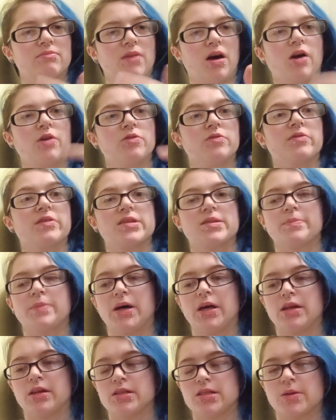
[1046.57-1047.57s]

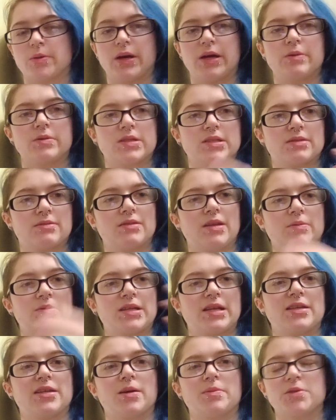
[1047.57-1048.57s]
overspun, so it was
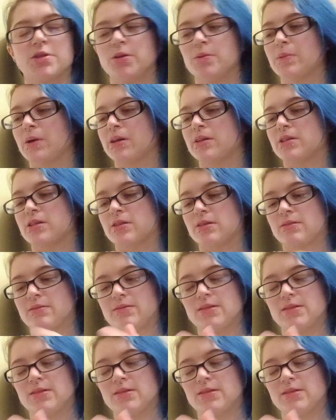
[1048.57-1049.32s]
ending up too much